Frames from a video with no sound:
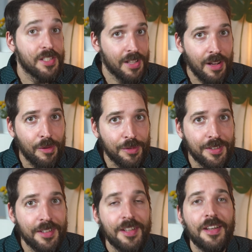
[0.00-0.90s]
sound.
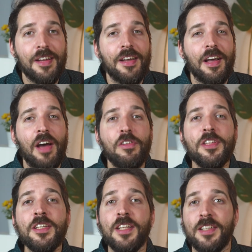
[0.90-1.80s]

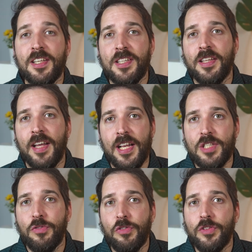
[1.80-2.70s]
Everything that I said
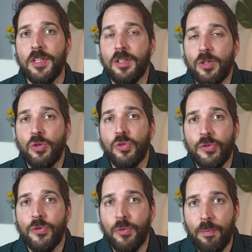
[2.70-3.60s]
S15 could
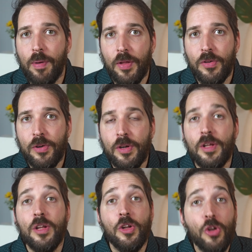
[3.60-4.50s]
do better,
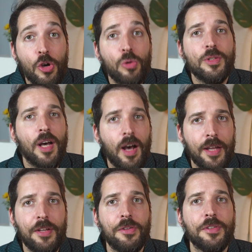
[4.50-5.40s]
Node
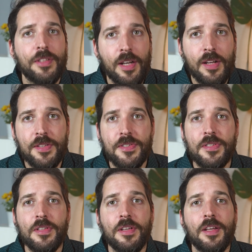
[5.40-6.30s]
Icon
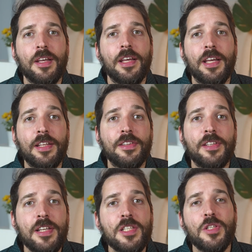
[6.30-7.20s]
does. It
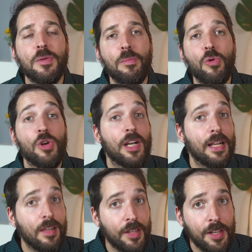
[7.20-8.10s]
is more
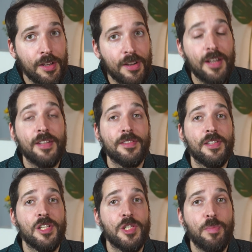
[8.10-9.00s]
clear and
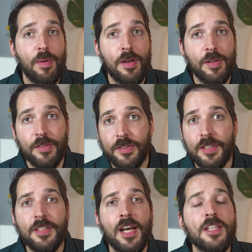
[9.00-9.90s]
transparent.
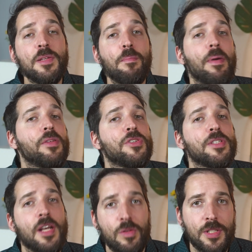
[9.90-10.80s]
It has a better
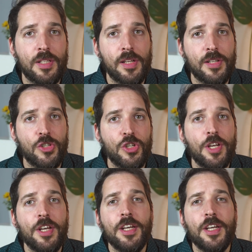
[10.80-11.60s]
soundstage.